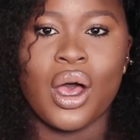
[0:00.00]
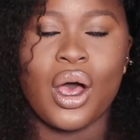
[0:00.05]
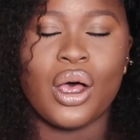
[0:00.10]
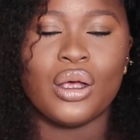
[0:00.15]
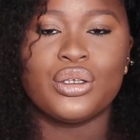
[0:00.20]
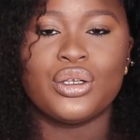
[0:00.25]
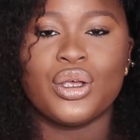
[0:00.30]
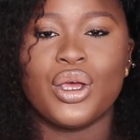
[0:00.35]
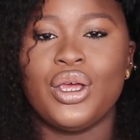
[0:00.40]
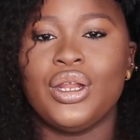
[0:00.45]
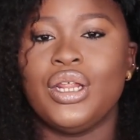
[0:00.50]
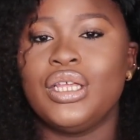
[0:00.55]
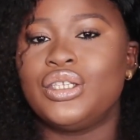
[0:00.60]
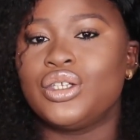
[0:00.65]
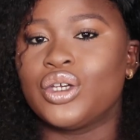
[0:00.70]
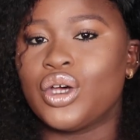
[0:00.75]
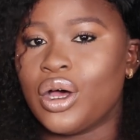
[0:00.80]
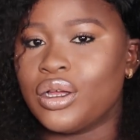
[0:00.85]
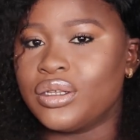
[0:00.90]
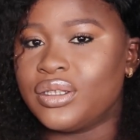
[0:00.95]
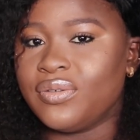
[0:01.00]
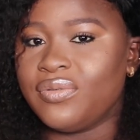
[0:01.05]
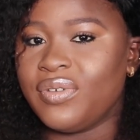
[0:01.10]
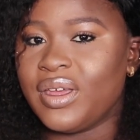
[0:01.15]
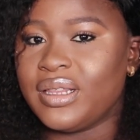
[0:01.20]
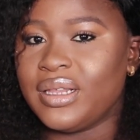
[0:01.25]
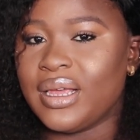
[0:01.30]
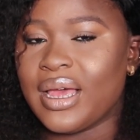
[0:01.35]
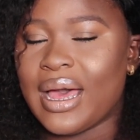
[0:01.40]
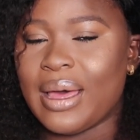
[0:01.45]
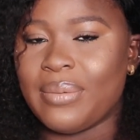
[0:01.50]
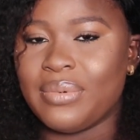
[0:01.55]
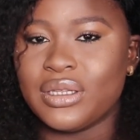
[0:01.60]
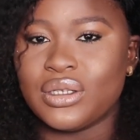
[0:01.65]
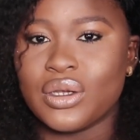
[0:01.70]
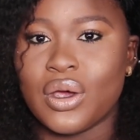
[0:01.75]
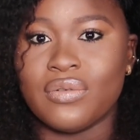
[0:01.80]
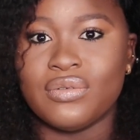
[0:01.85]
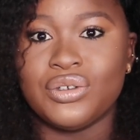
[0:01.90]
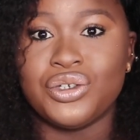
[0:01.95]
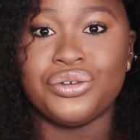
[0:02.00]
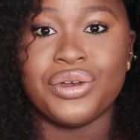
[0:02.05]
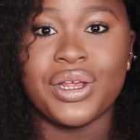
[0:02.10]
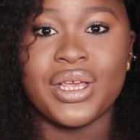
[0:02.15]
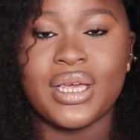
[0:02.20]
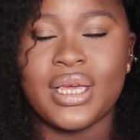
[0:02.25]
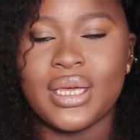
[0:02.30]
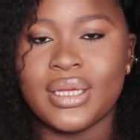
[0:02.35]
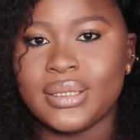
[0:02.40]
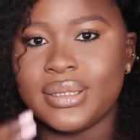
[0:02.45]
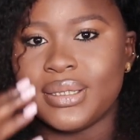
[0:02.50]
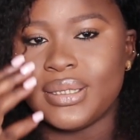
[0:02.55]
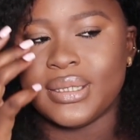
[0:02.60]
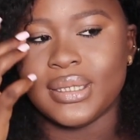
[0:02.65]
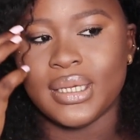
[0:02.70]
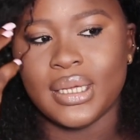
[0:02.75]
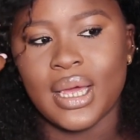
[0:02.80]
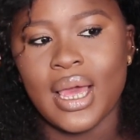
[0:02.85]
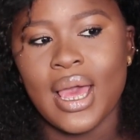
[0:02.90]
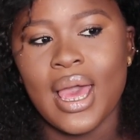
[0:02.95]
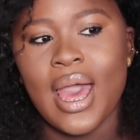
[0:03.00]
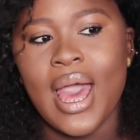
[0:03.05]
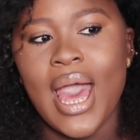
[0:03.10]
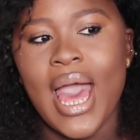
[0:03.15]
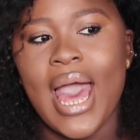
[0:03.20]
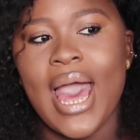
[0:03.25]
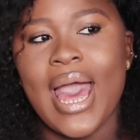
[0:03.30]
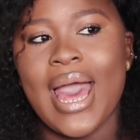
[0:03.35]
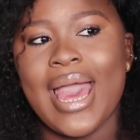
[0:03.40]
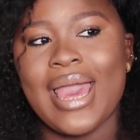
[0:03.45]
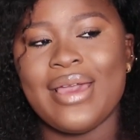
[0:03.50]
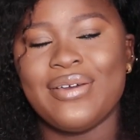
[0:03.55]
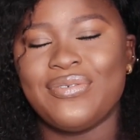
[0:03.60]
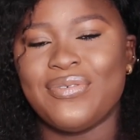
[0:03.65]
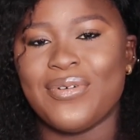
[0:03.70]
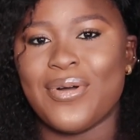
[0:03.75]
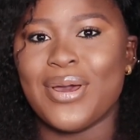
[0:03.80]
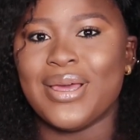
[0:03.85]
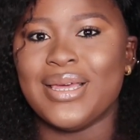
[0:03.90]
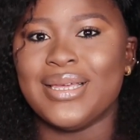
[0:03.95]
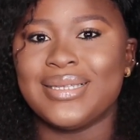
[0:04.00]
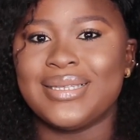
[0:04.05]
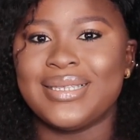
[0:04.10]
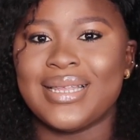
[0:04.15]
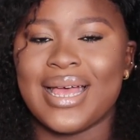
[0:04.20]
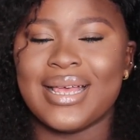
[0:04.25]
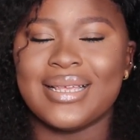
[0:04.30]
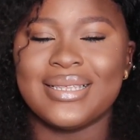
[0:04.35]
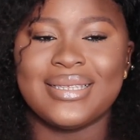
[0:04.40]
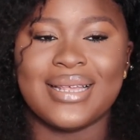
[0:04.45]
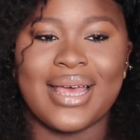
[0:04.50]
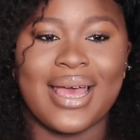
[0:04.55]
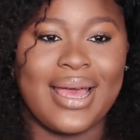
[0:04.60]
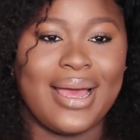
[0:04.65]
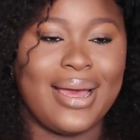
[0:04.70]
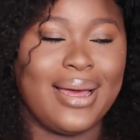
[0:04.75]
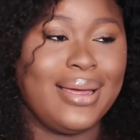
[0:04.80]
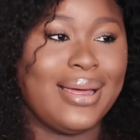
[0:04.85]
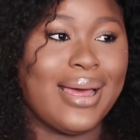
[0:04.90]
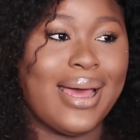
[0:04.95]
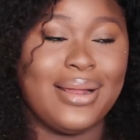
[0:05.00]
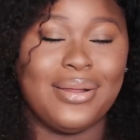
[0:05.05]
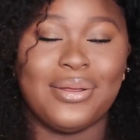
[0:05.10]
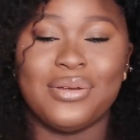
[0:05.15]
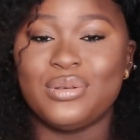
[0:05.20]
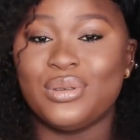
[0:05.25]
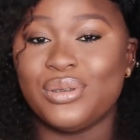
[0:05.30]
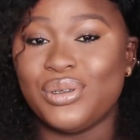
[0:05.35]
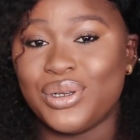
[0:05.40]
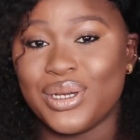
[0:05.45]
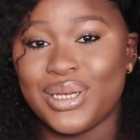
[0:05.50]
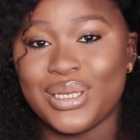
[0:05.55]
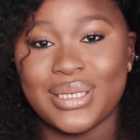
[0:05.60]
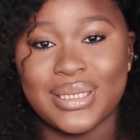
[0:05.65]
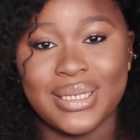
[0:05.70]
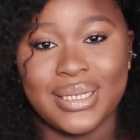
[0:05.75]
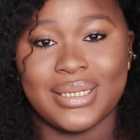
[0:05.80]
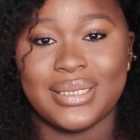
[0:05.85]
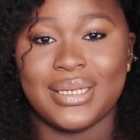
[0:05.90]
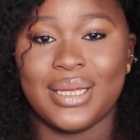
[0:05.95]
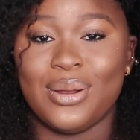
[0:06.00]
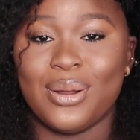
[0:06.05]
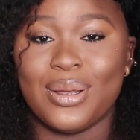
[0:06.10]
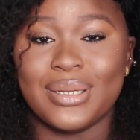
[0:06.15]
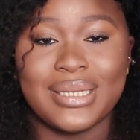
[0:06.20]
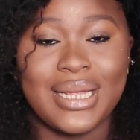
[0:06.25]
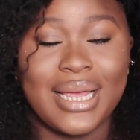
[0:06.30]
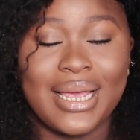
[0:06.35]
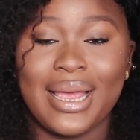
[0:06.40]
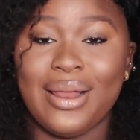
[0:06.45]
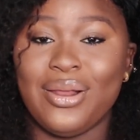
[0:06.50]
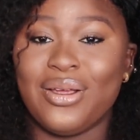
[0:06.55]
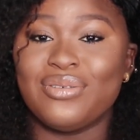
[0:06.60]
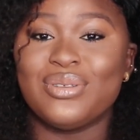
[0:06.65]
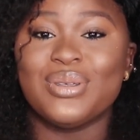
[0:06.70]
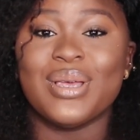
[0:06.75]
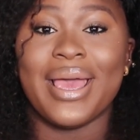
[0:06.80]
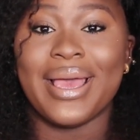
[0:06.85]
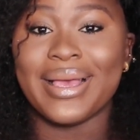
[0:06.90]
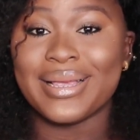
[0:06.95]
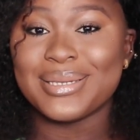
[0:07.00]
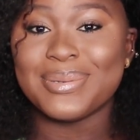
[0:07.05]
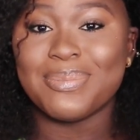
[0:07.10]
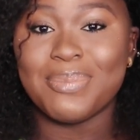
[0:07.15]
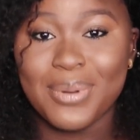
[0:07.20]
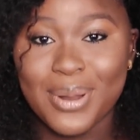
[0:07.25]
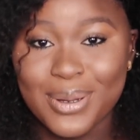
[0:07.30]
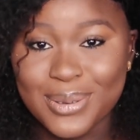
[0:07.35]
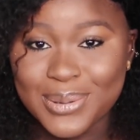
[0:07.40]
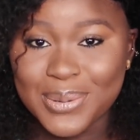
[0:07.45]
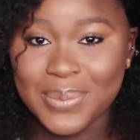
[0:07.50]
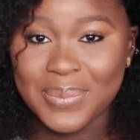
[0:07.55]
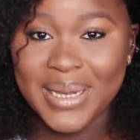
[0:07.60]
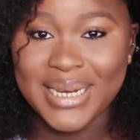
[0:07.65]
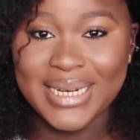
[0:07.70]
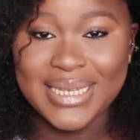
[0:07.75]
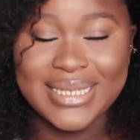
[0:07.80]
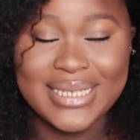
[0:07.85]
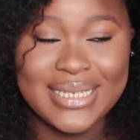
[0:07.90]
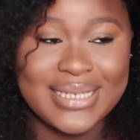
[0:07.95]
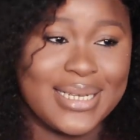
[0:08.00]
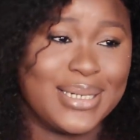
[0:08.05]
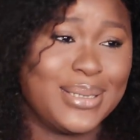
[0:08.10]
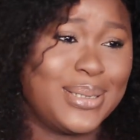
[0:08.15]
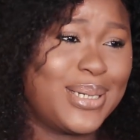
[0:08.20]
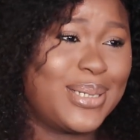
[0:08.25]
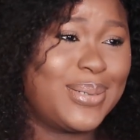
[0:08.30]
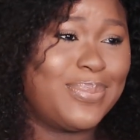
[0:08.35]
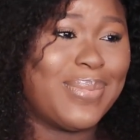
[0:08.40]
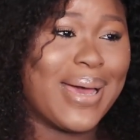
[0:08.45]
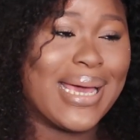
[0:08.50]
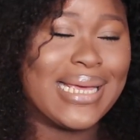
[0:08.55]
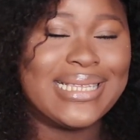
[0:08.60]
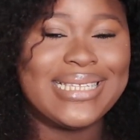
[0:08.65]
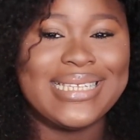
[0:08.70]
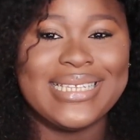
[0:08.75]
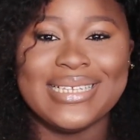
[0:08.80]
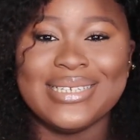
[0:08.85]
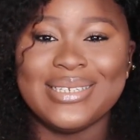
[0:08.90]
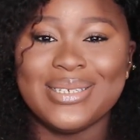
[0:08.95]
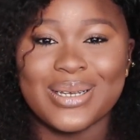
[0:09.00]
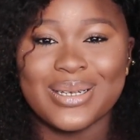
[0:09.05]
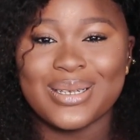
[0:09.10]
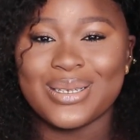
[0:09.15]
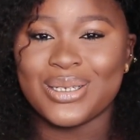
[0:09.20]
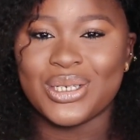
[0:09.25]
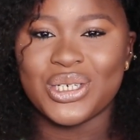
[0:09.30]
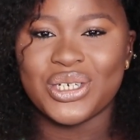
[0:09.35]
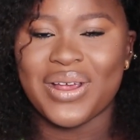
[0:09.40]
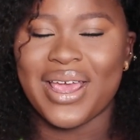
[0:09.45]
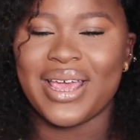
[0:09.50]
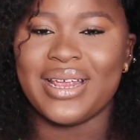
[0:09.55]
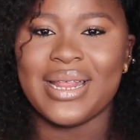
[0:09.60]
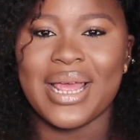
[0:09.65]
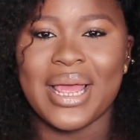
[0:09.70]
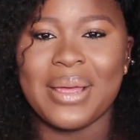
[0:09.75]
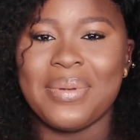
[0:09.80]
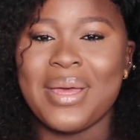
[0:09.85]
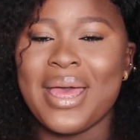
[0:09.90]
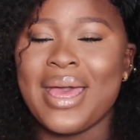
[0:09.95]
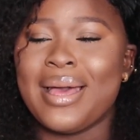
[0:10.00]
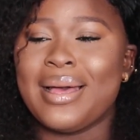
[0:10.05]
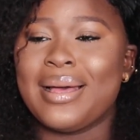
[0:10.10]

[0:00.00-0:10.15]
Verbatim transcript: Also, you need to cultivate the habit of drinking tea. I, for instance, I love to drink teas a lot. Like, I love to explore so many teas. I just buy teas just to try them.